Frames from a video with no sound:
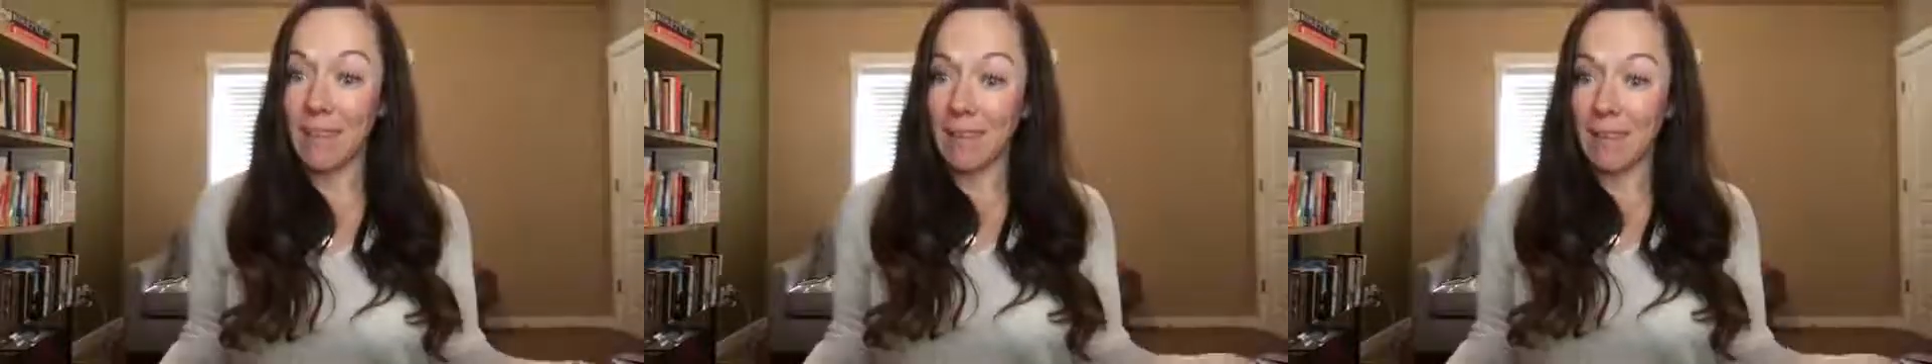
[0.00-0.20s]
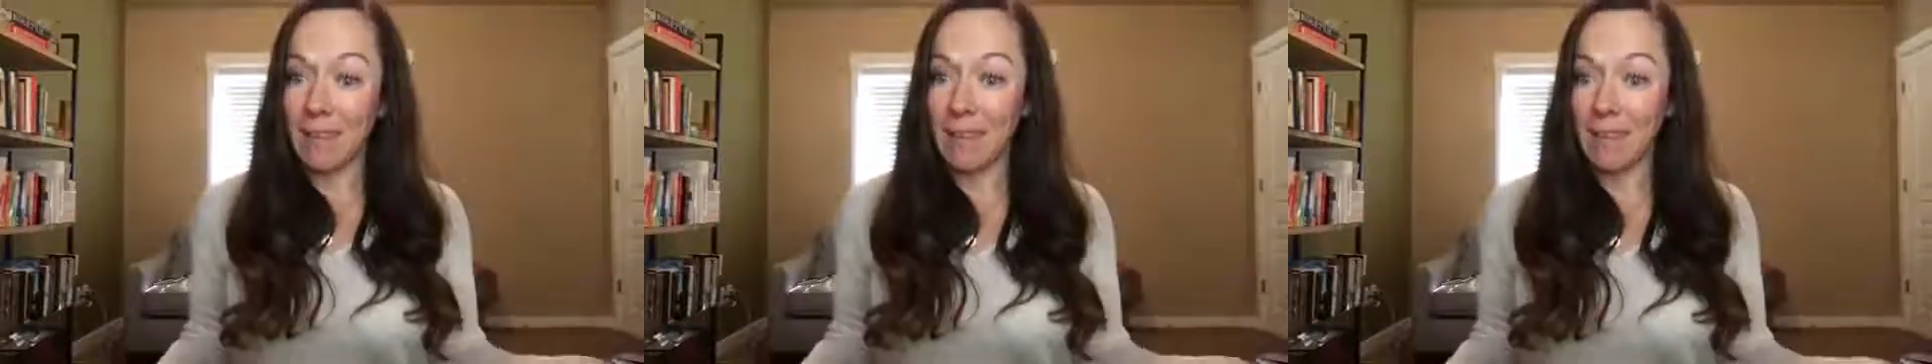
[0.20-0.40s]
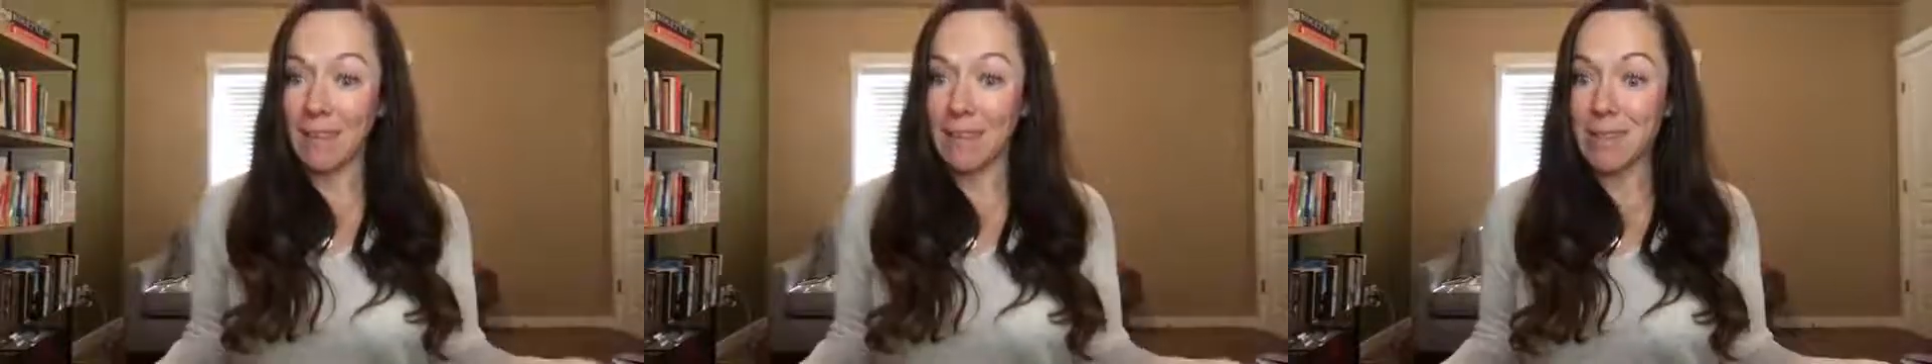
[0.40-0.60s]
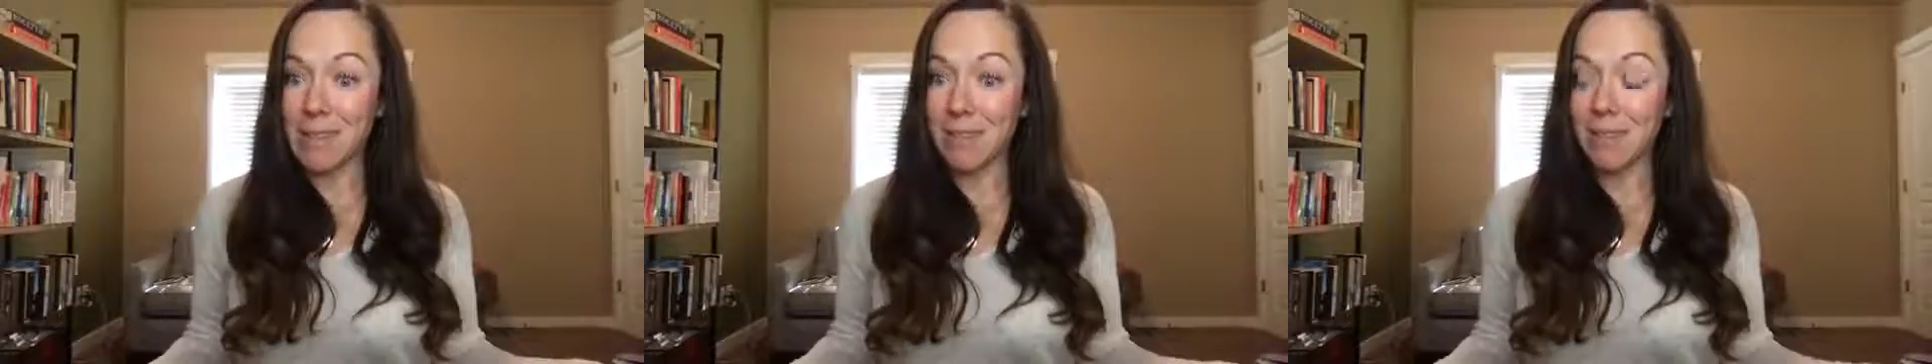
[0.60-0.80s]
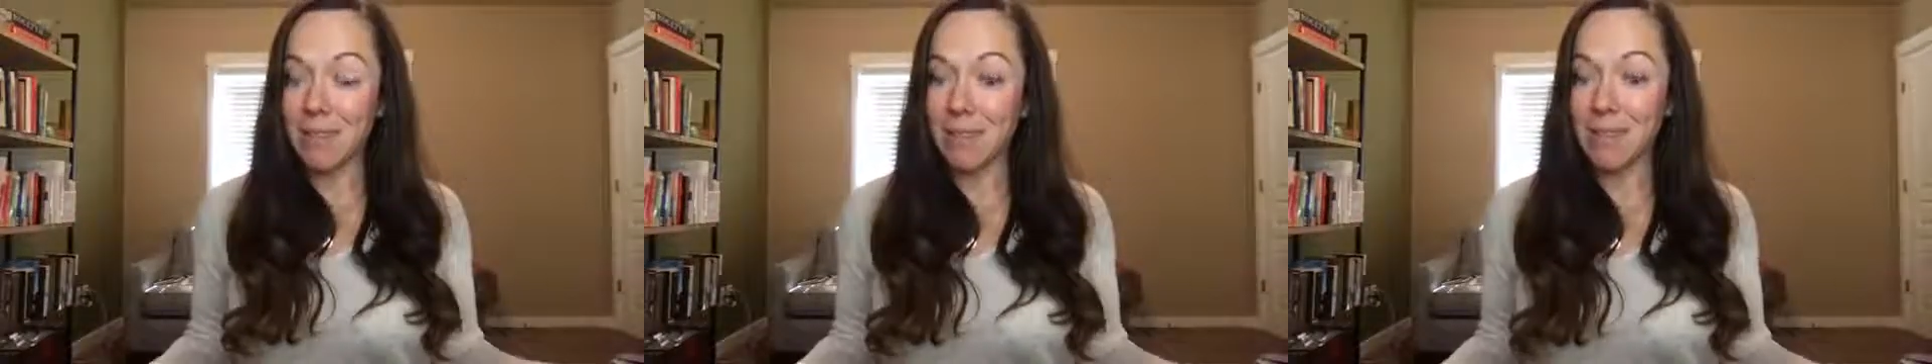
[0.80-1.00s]
things
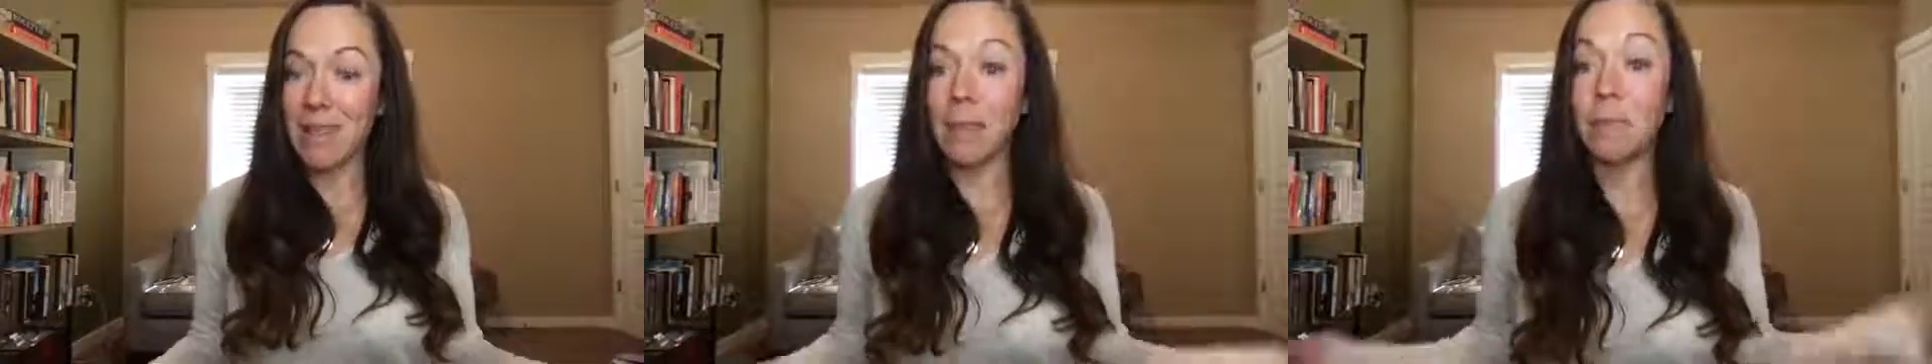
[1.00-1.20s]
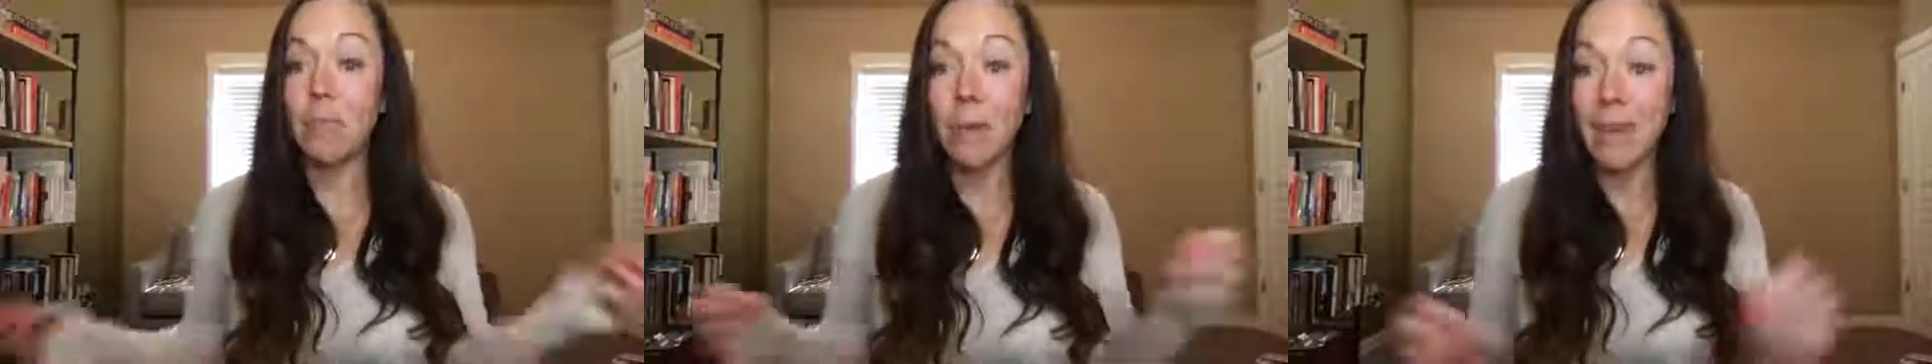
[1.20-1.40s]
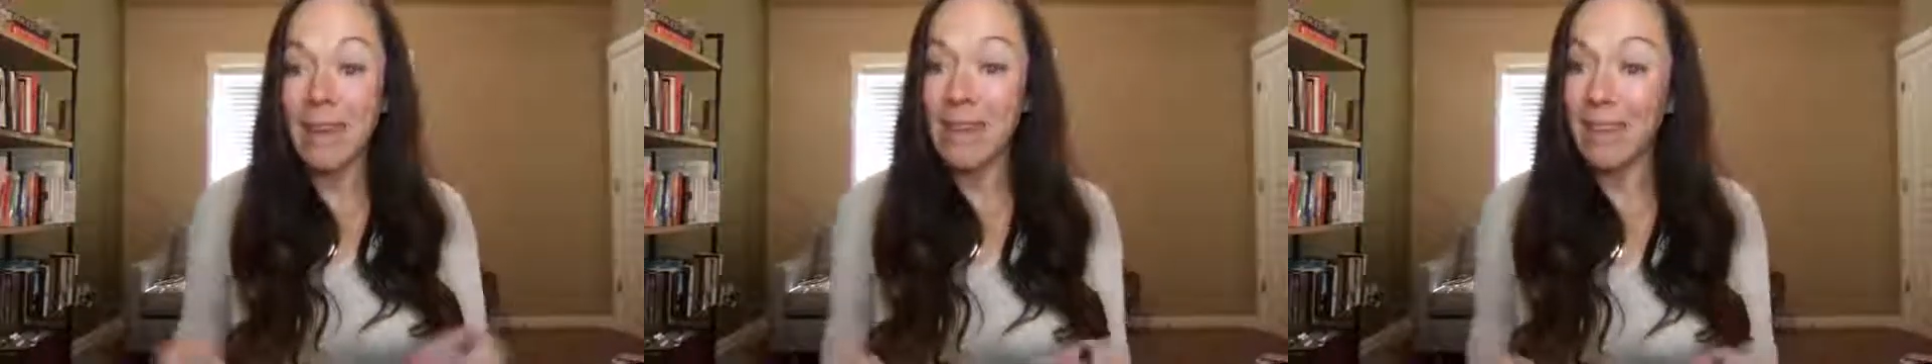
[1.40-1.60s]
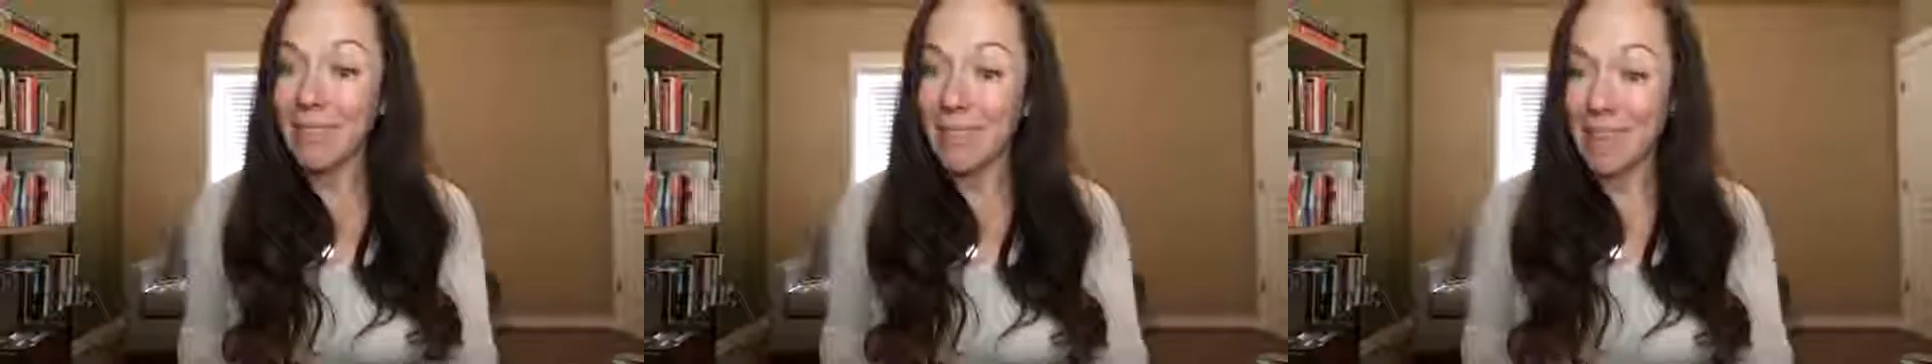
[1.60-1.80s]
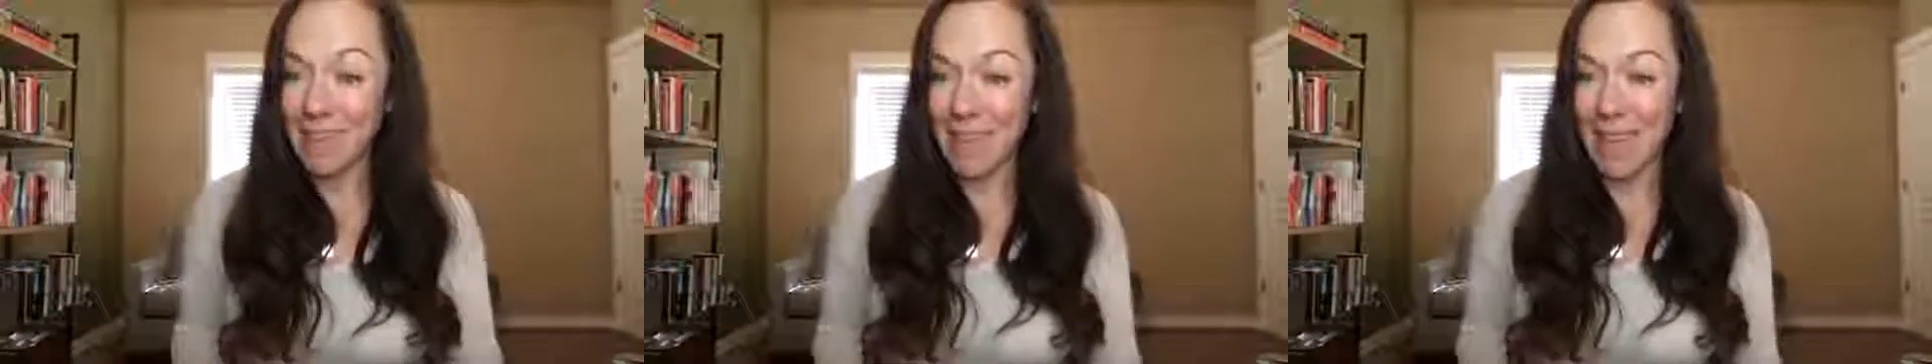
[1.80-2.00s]
than bringing
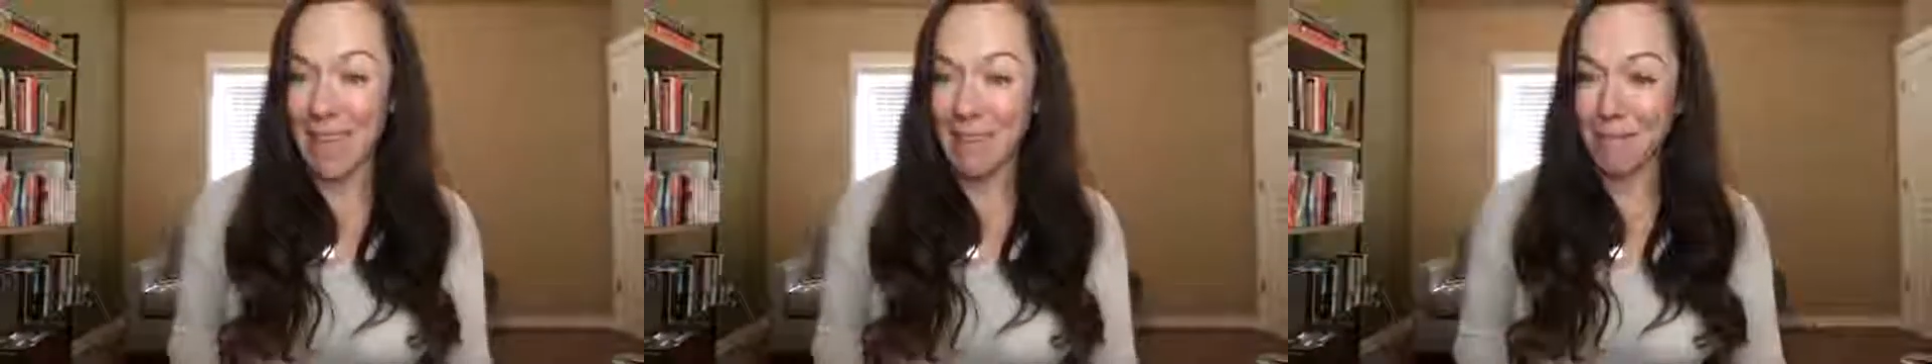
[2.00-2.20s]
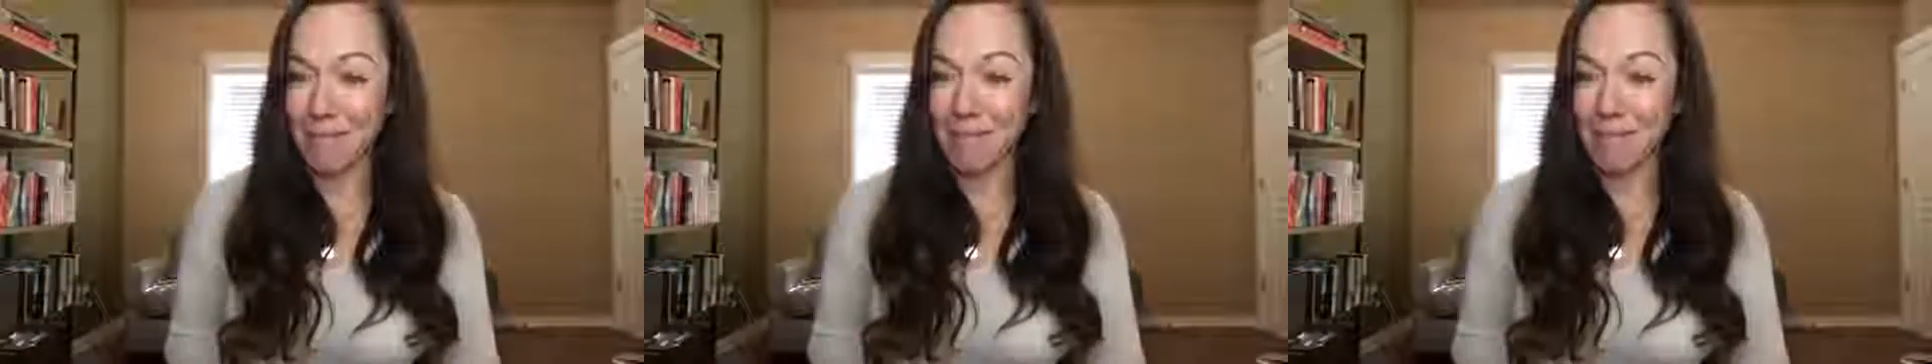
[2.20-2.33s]
things in.